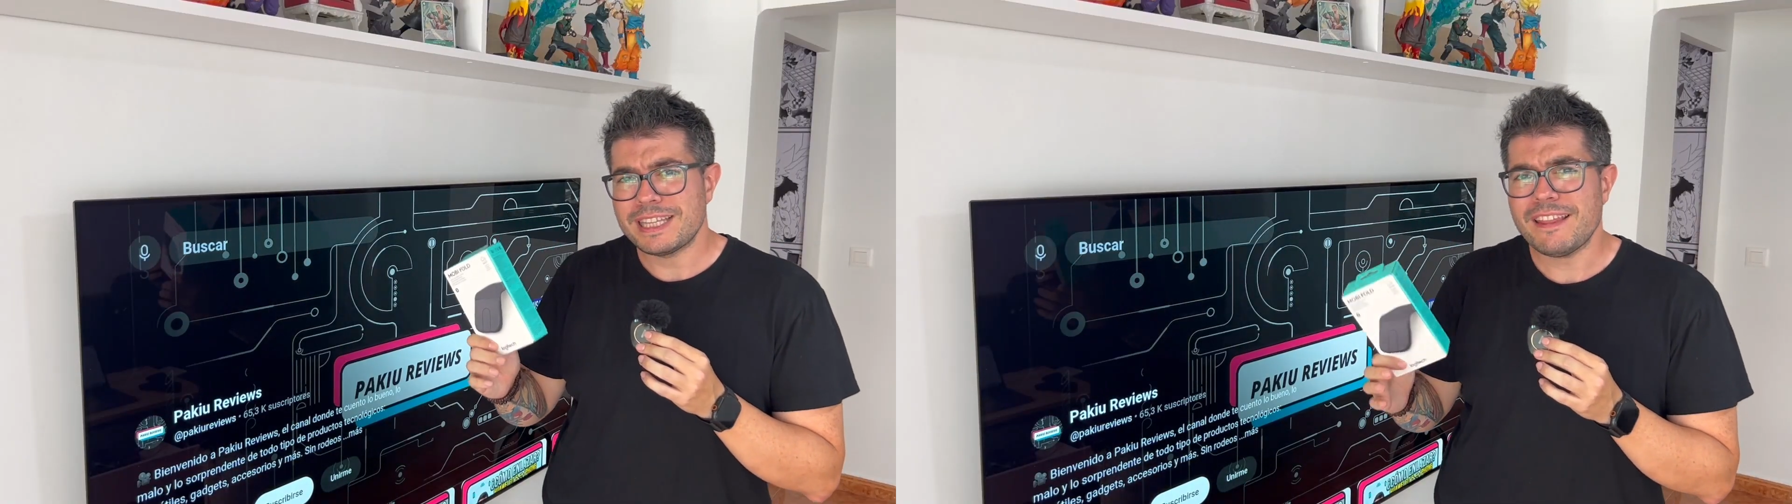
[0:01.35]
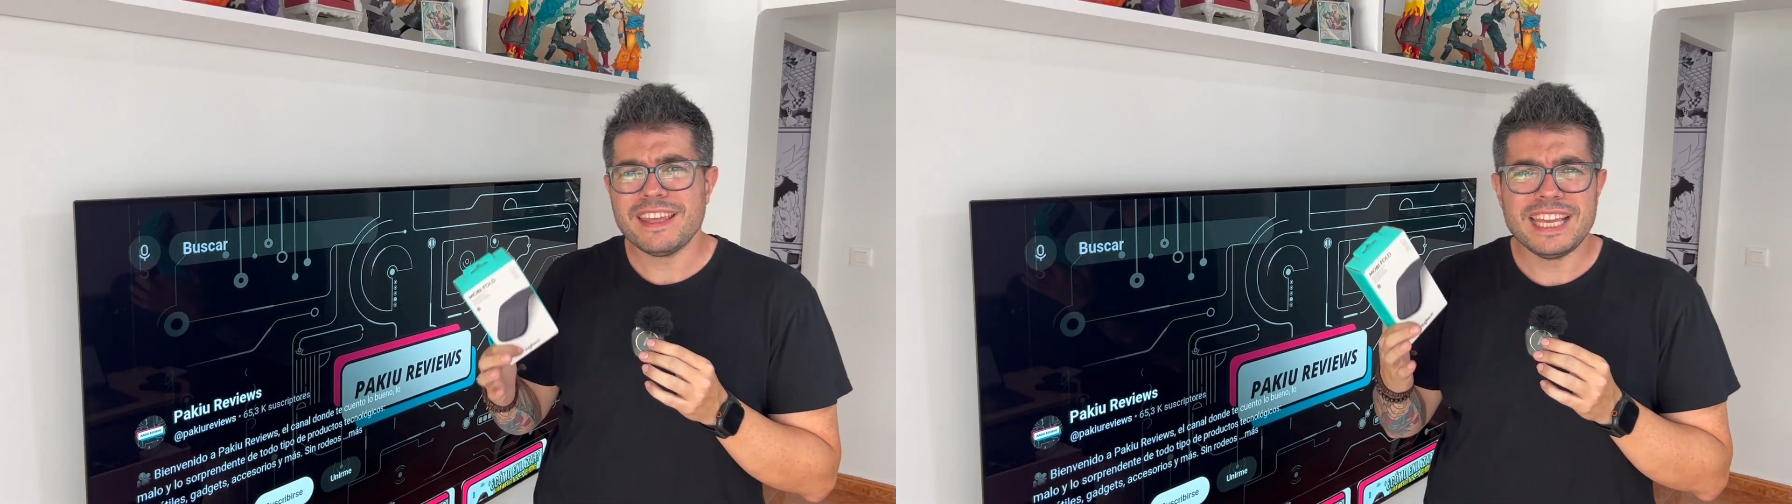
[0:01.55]

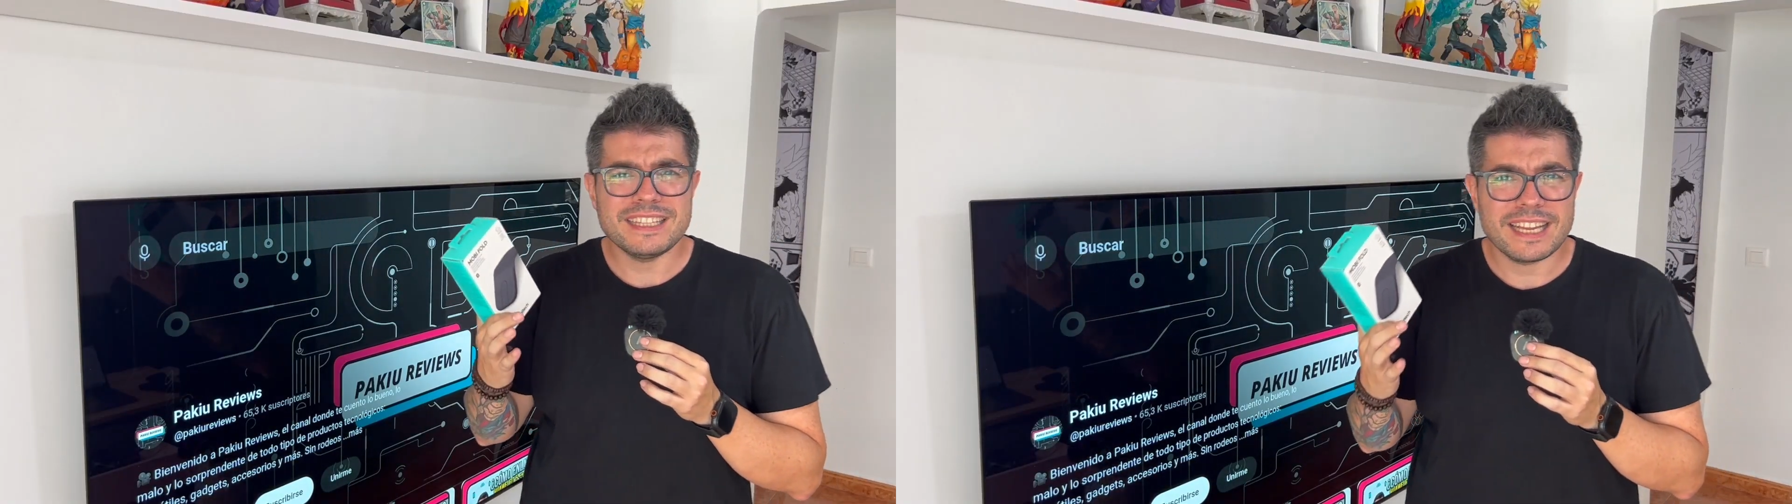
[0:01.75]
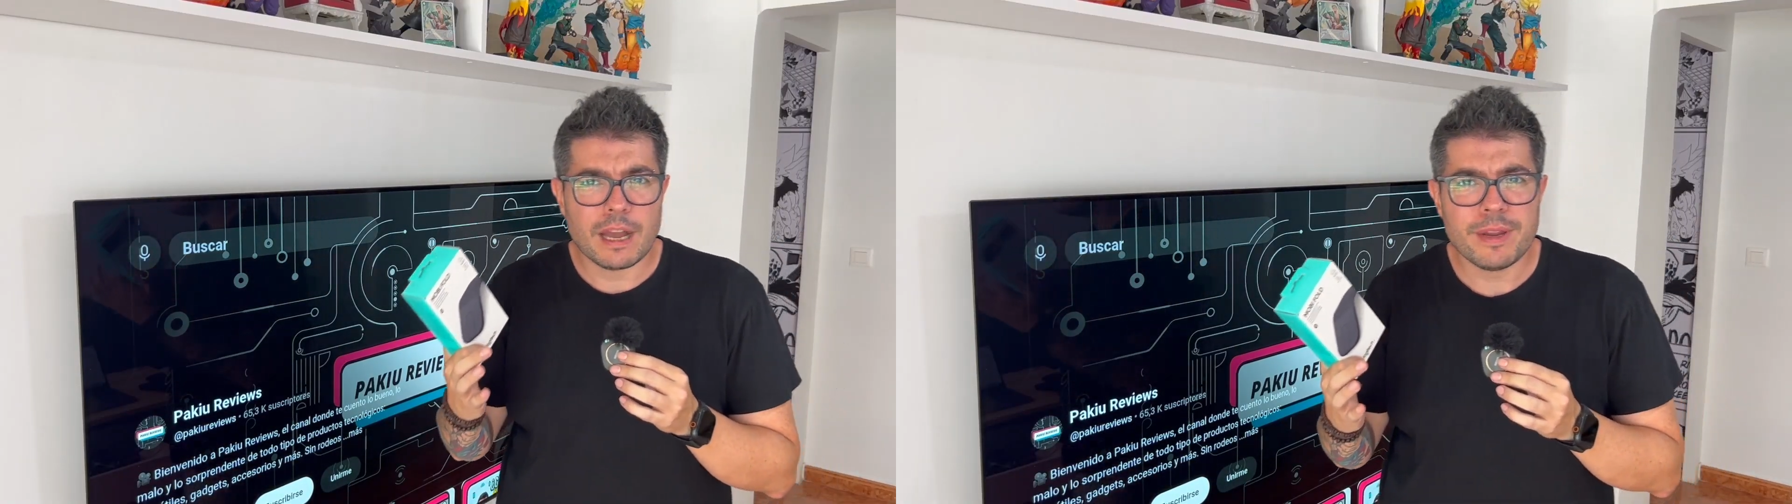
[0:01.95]
and
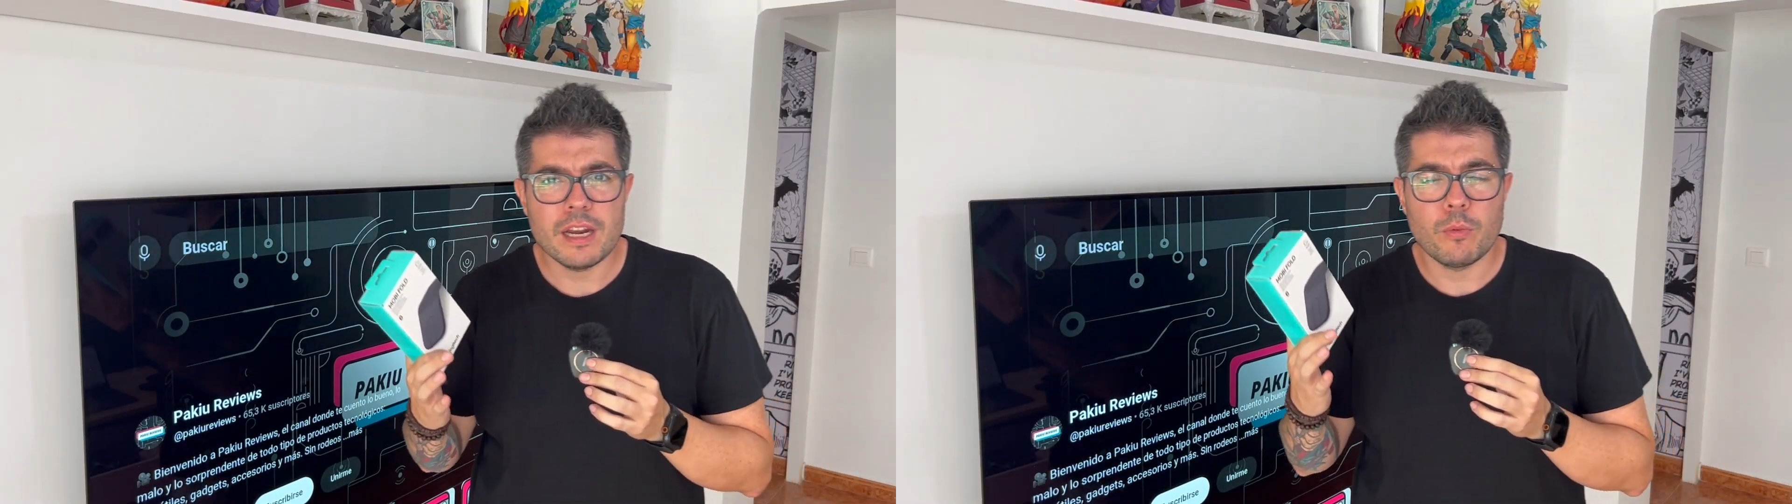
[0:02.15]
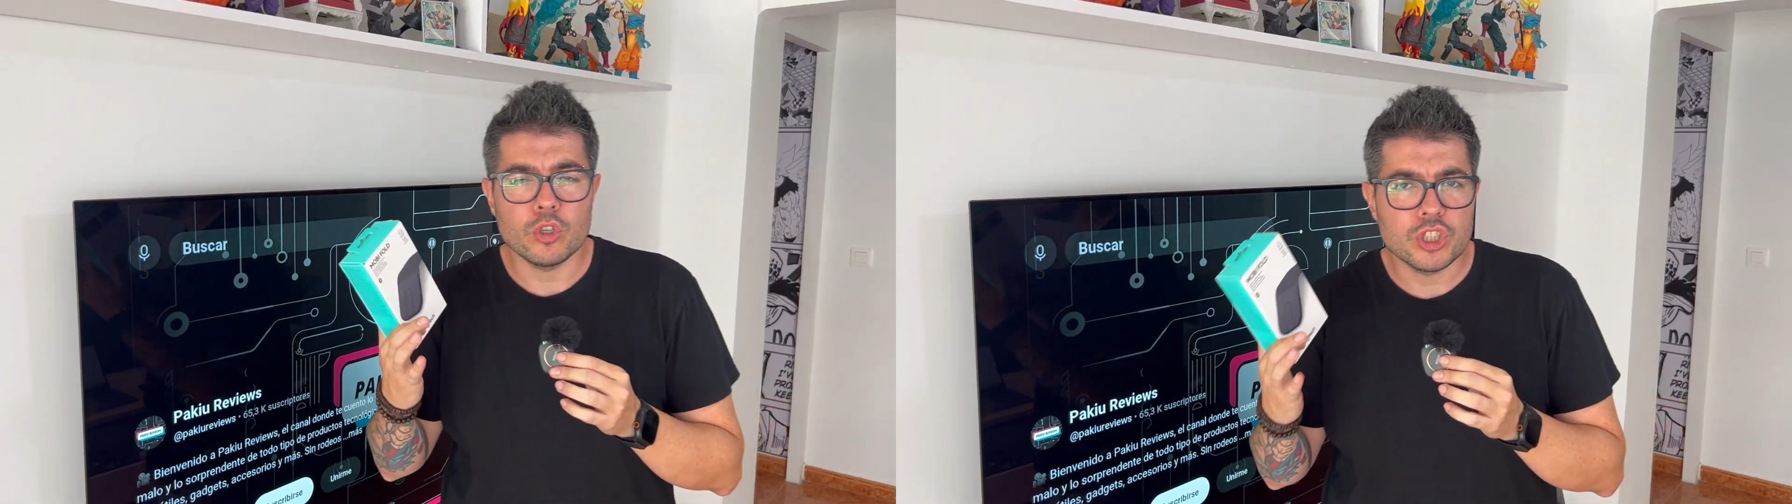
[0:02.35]
fits in your
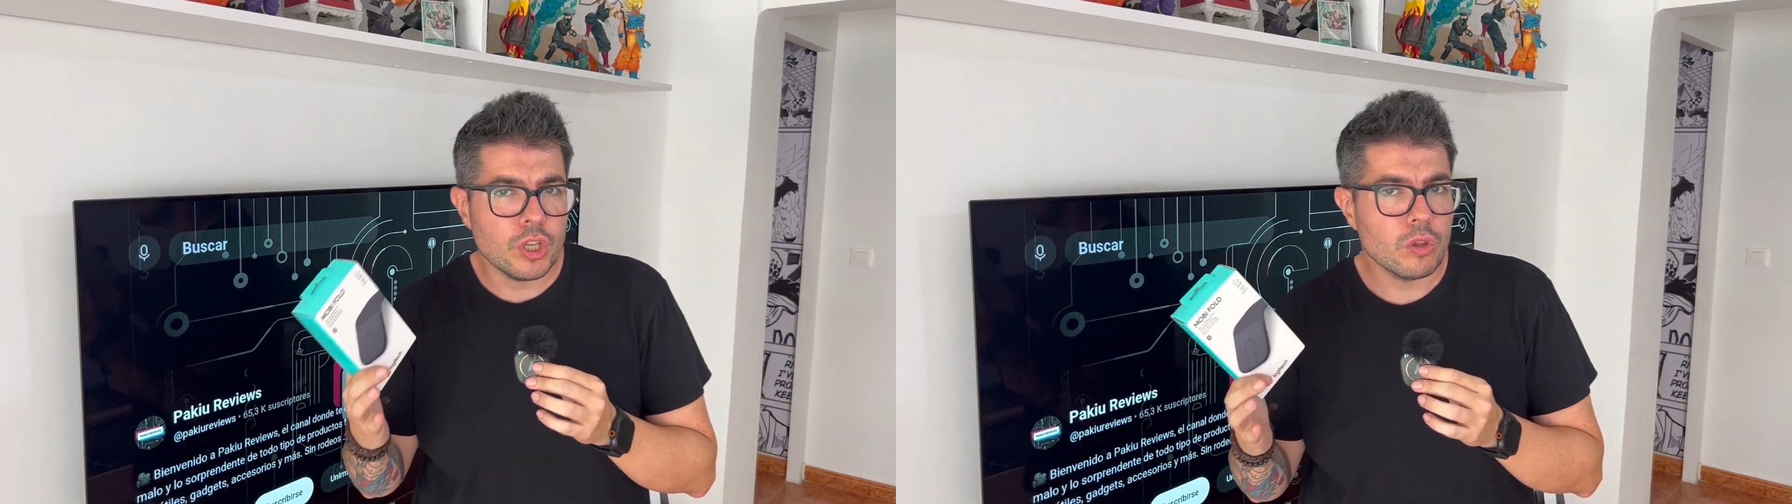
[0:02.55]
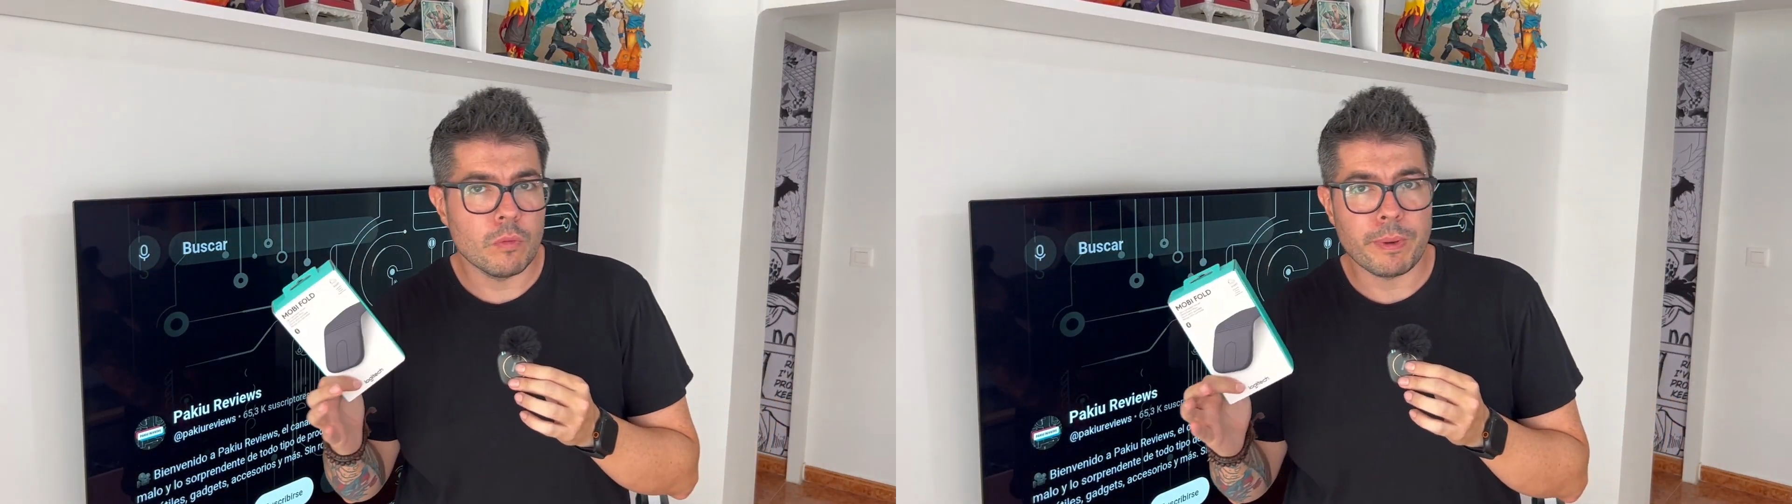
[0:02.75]
pants
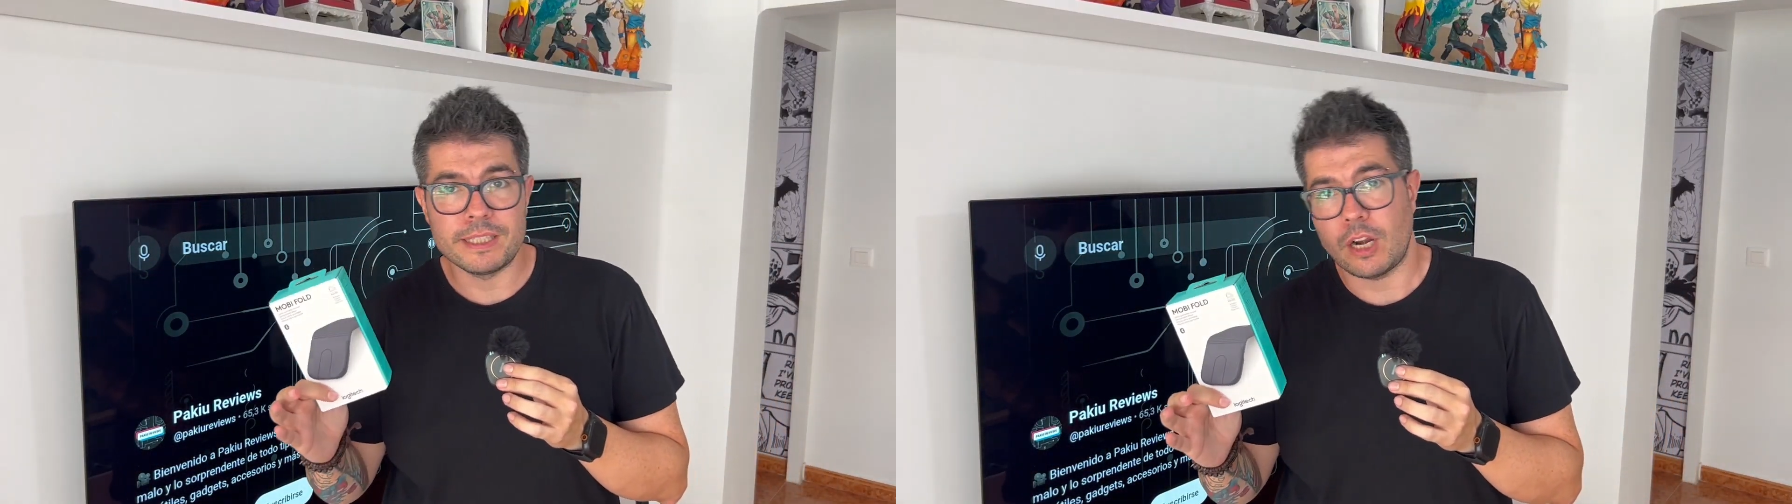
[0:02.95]
pocket?